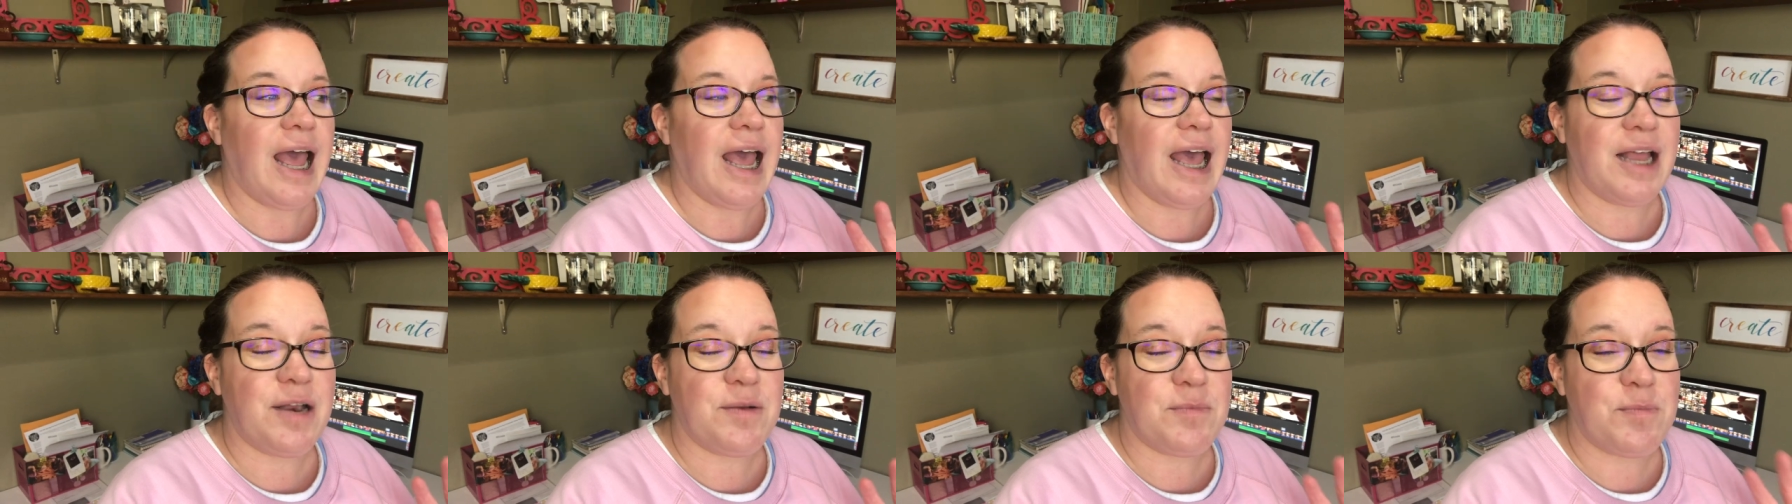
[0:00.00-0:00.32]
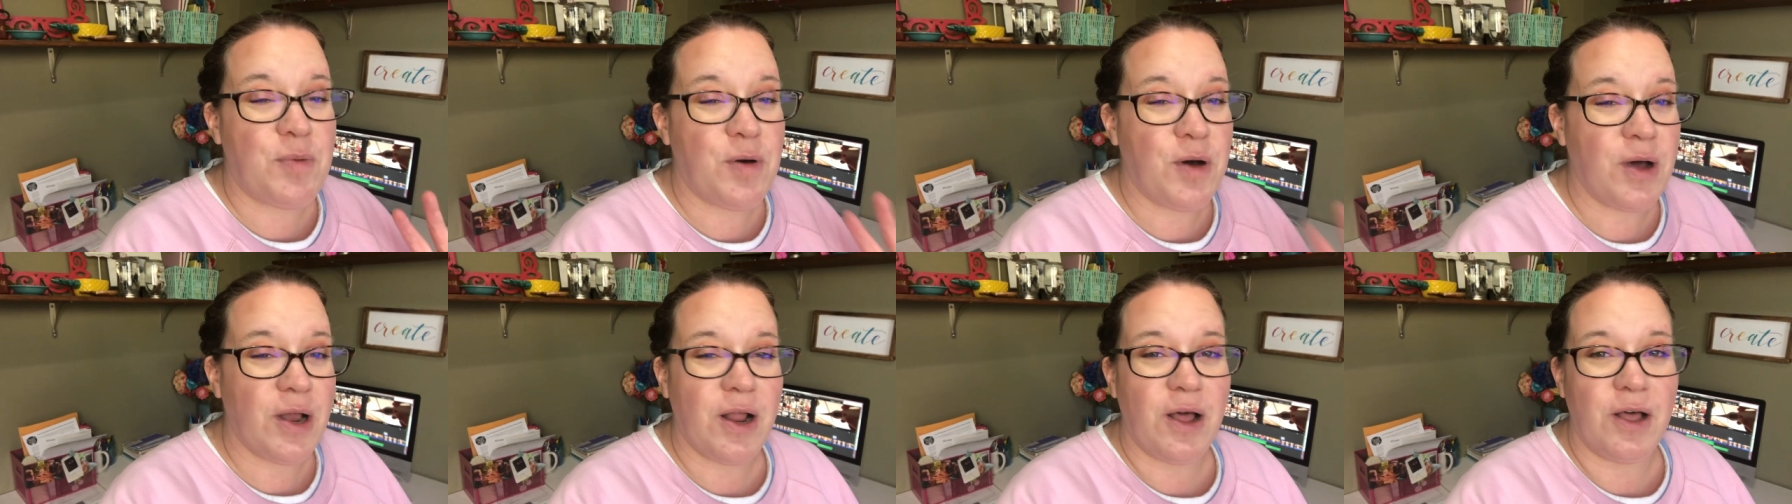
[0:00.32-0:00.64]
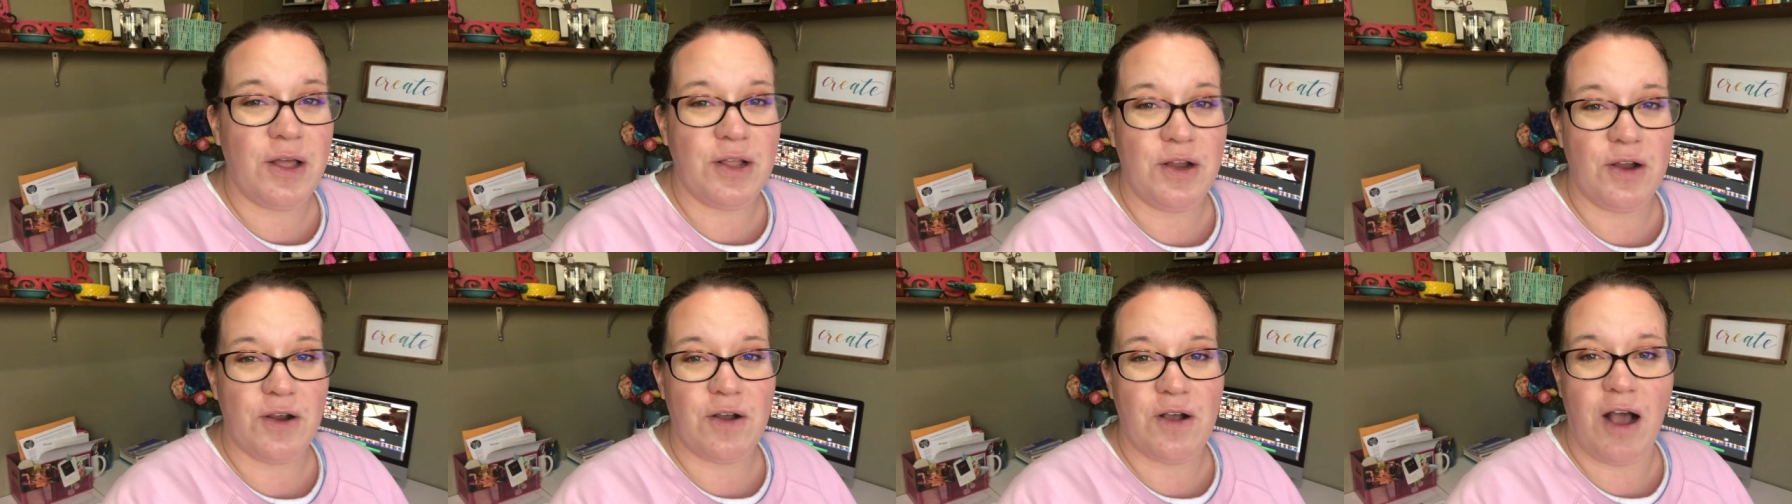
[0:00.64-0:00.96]
and put
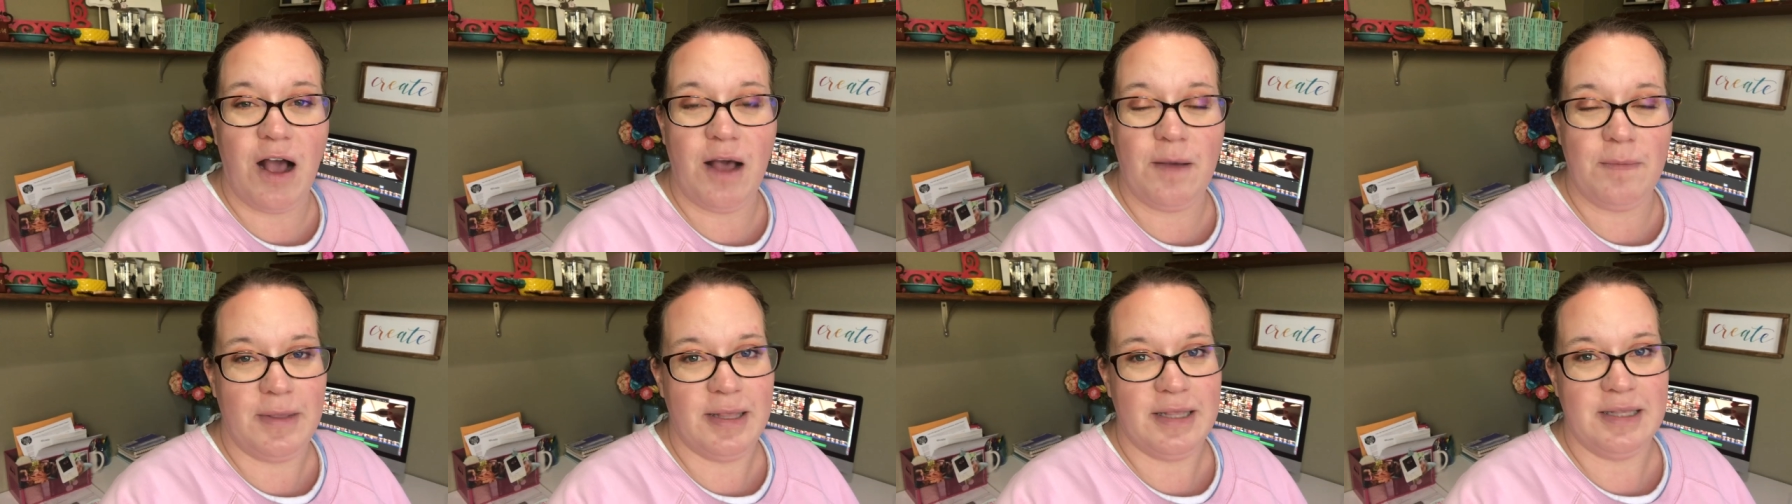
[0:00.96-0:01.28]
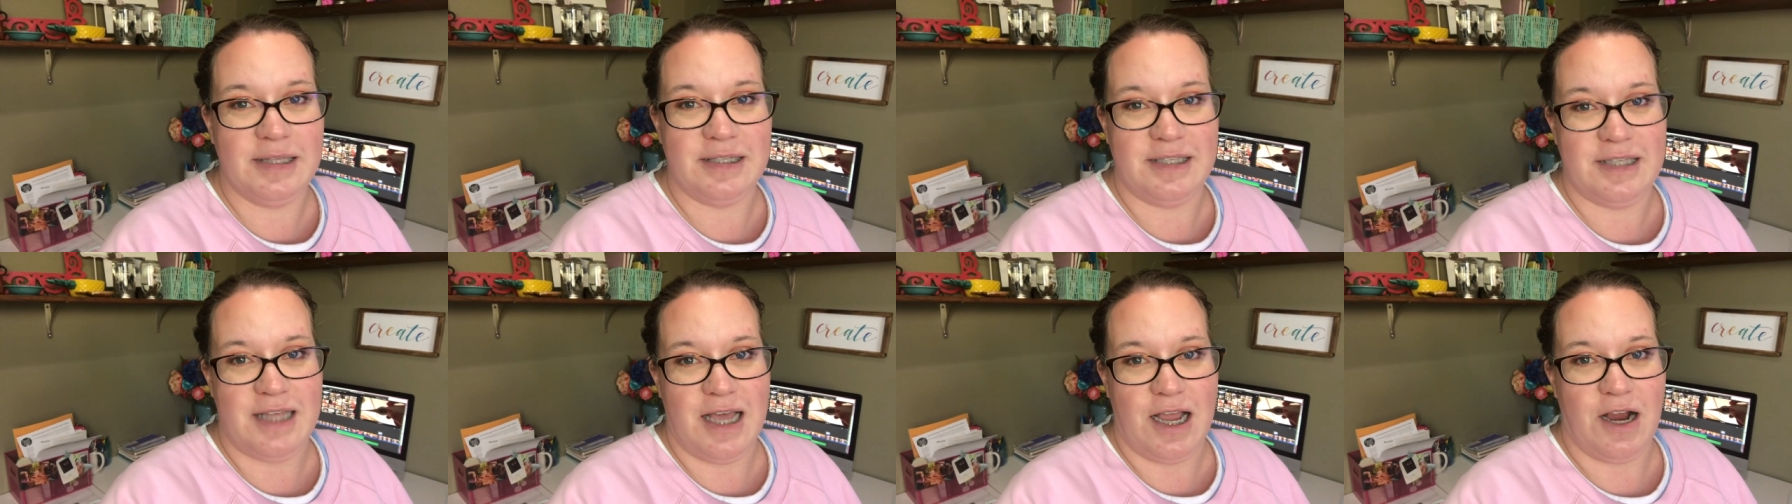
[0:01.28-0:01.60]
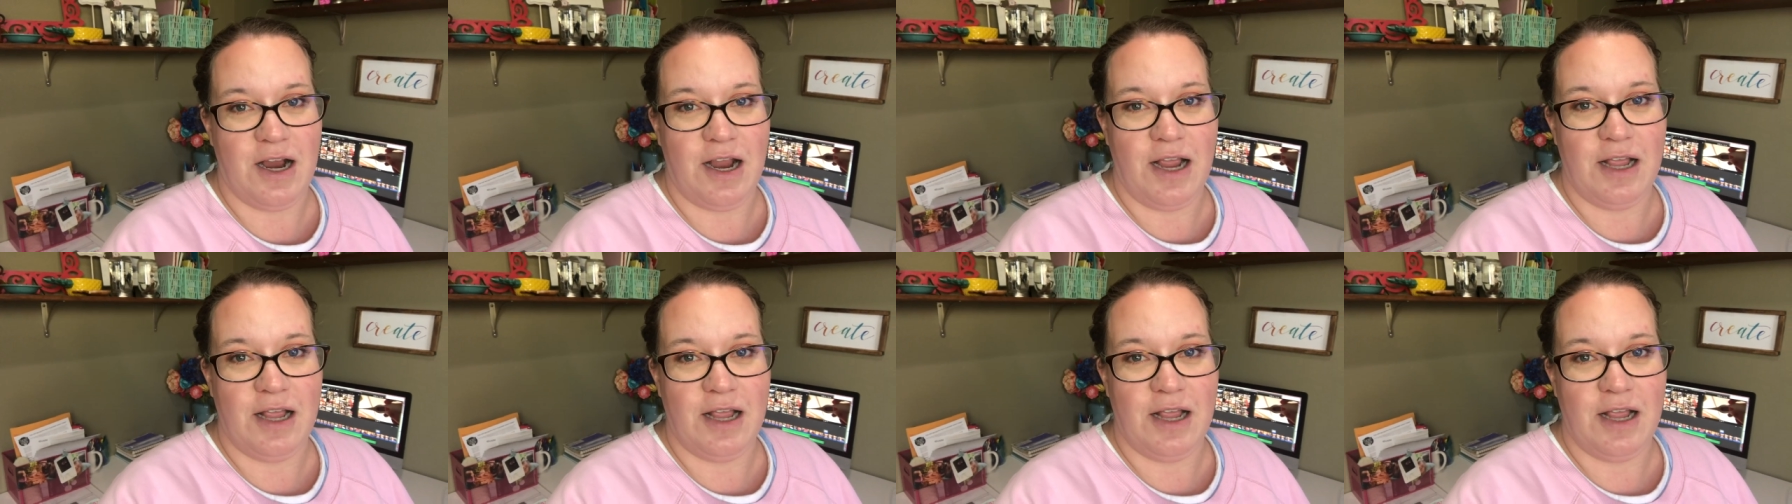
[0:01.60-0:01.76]
all your comments there.